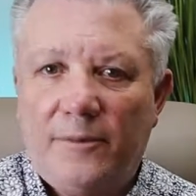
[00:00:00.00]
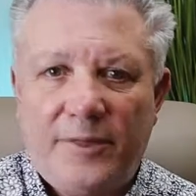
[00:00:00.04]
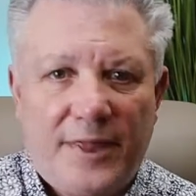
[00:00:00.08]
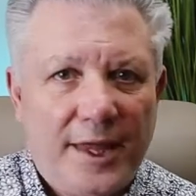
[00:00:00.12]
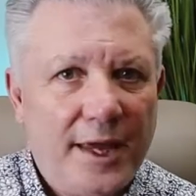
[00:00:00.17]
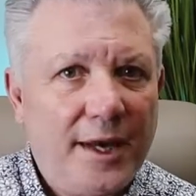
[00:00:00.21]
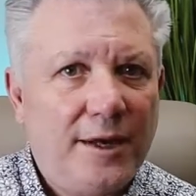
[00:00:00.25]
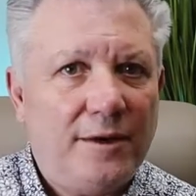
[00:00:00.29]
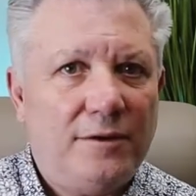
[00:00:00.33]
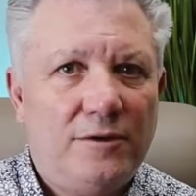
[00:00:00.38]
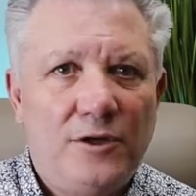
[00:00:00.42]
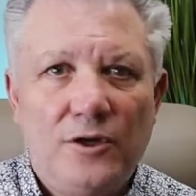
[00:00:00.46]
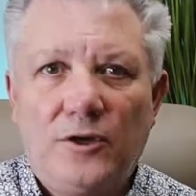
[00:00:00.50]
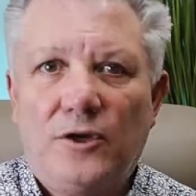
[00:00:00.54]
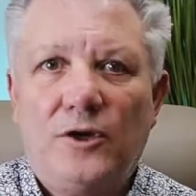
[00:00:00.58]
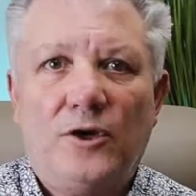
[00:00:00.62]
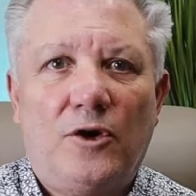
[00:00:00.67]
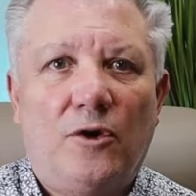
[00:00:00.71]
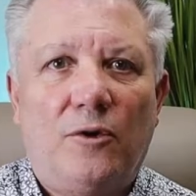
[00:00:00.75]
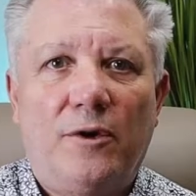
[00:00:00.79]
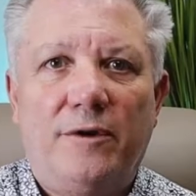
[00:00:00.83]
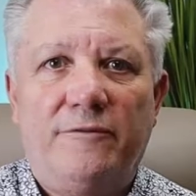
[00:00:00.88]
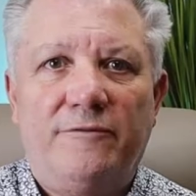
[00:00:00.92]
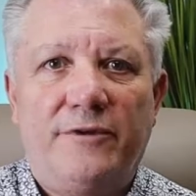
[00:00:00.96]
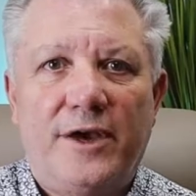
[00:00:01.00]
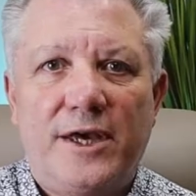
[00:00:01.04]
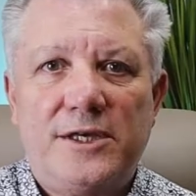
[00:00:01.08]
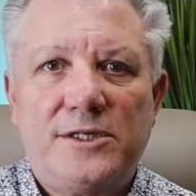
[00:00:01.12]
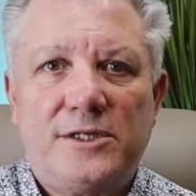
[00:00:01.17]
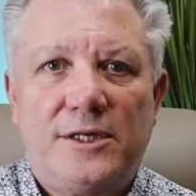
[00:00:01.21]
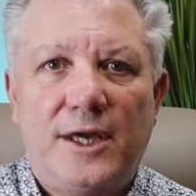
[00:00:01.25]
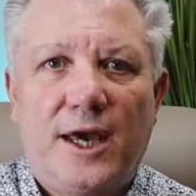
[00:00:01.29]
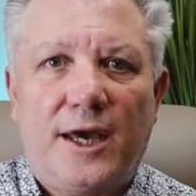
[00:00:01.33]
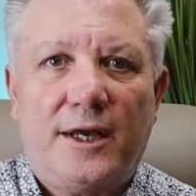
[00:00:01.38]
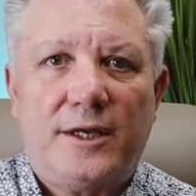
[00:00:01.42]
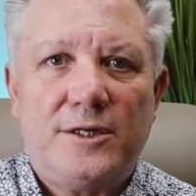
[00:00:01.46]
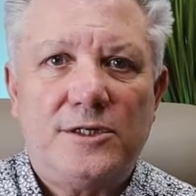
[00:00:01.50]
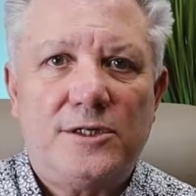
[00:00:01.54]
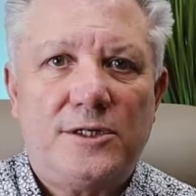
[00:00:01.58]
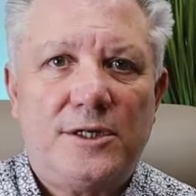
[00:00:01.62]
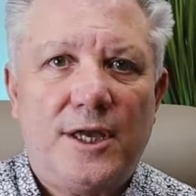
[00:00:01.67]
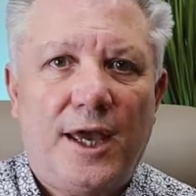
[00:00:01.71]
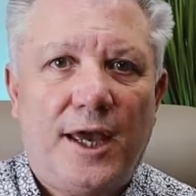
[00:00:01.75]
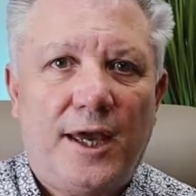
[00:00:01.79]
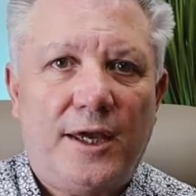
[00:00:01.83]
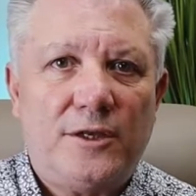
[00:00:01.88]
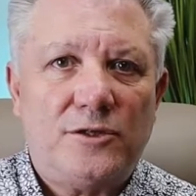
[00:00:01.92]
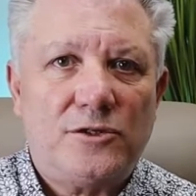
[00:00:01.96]
then you can go invest out of
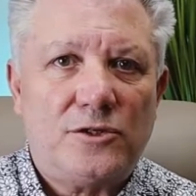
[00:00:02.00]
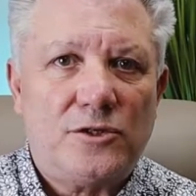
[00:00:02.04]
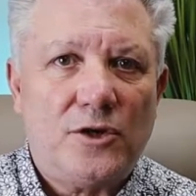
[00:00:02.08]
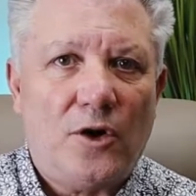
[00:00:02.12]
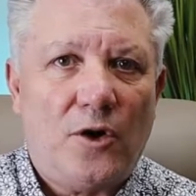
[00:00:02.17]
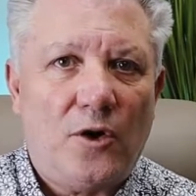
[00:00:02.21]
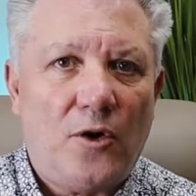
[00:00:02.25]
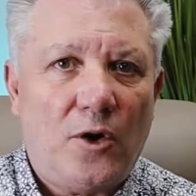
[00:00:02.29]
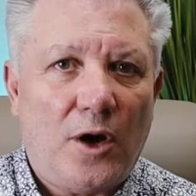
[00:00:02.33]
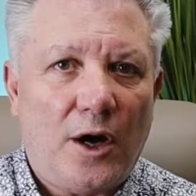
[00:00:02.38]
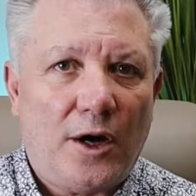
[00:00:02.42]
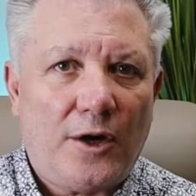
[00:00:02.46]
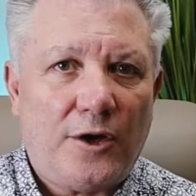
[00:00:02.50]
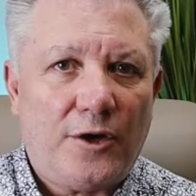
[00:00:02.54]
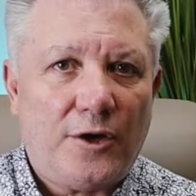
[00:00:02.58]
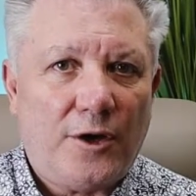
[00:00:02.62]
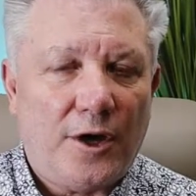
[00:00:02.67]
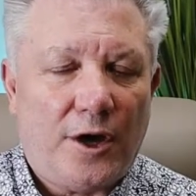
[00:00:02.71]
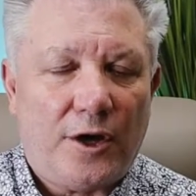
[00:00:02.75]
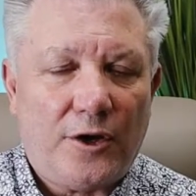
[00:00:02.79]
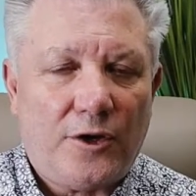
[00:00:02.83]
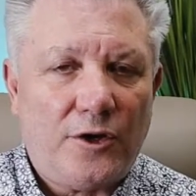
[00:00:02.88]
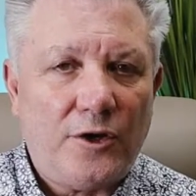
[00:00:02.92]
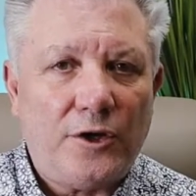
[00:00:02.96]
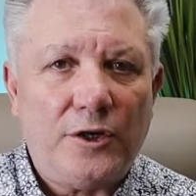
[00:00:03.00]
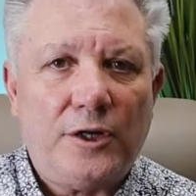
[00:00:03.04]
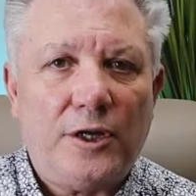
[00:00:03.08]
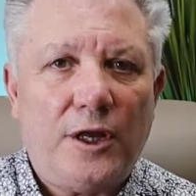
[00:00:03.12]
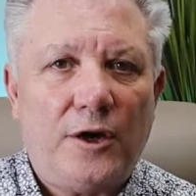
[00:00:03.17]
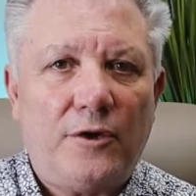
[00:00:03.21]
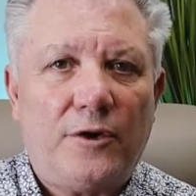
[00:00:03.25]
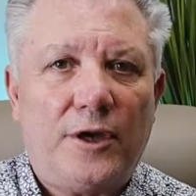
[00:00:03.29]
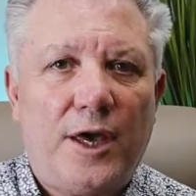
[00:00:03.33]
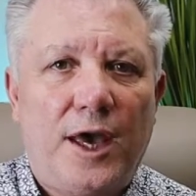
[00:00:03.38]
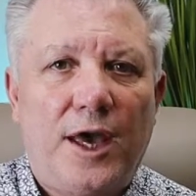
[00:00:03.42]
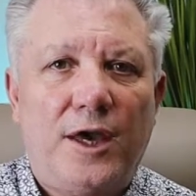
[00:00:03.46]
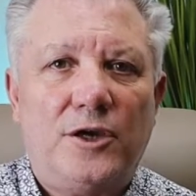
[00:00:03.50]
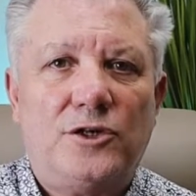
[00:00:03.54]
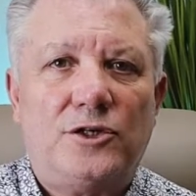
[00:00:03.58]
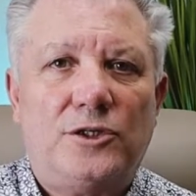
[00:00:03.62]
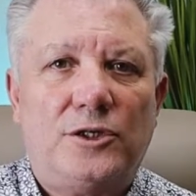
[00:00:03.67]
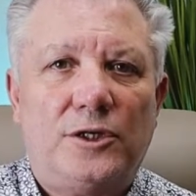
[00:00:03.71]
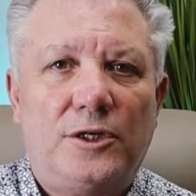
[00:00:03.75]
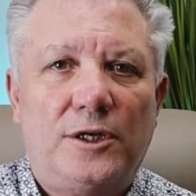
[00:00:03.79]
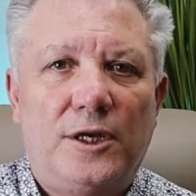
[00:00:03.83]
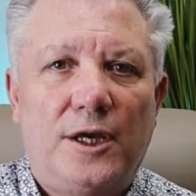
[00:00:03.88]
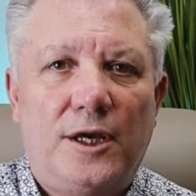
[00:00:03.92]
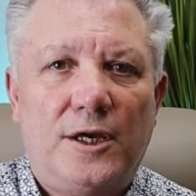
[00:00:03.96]
state. So a good
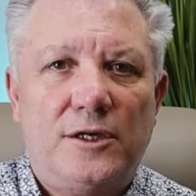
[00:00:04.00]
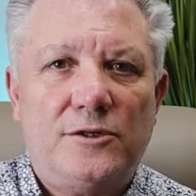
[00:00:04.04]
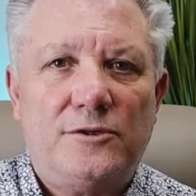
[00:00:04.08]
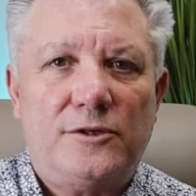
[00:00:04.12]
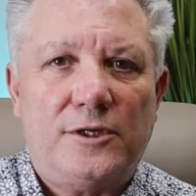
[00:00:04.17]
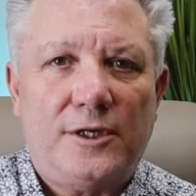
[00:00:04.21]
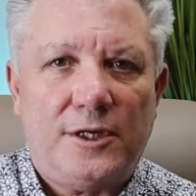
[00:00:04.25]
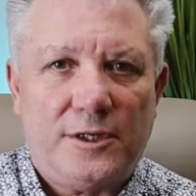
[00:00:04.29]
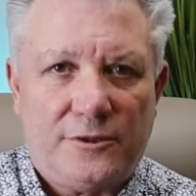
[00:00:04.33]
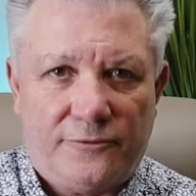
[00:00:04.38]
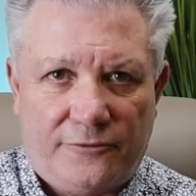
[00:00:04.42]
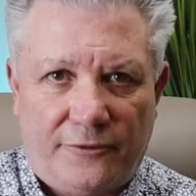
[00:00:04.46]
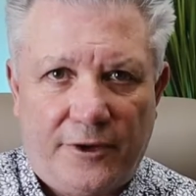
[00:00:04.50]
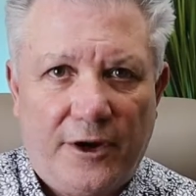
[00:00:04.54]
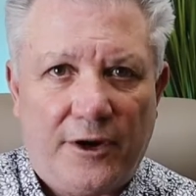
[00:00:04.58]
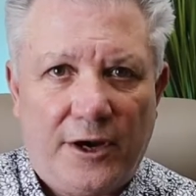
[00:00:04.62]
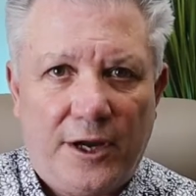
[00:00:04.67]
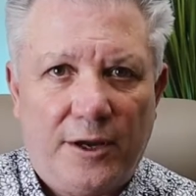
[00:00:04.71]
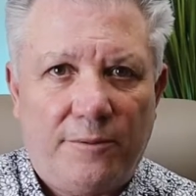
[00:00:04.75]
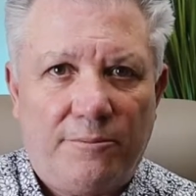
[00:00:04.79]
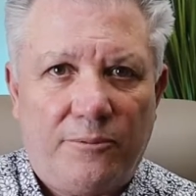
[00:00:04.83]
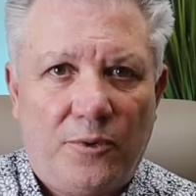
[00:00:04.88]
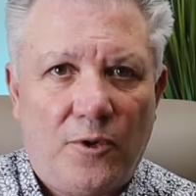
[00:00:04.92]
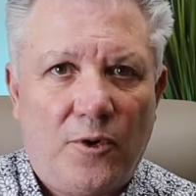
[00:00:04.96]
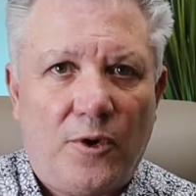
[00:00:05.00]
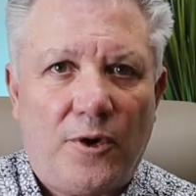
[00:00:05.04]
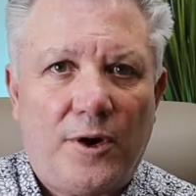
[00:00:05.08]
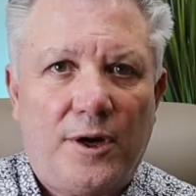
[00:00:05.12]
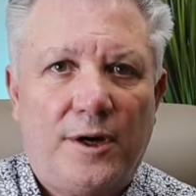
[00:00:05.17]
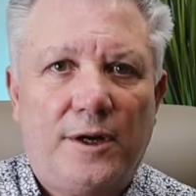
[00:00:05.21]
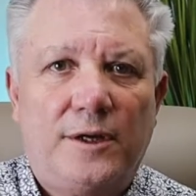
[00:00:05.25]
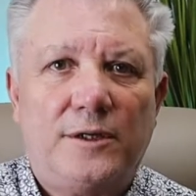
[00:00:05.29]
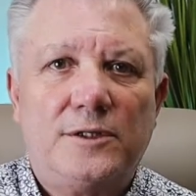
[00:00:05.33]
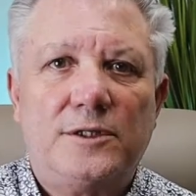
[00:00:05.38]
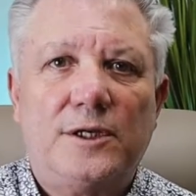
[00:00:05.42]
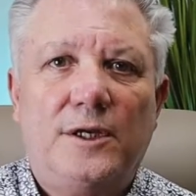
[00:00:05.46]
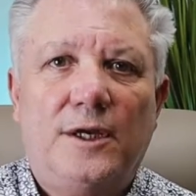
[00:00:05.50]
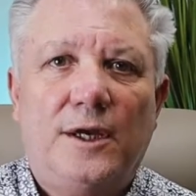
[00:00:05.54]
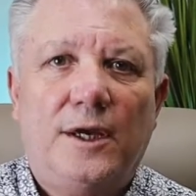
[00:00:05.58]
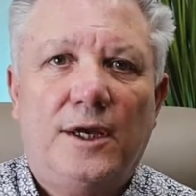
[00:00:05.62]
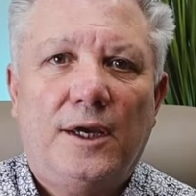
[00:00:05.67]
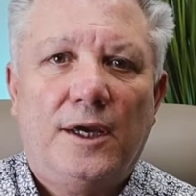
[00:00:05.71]
location is very important.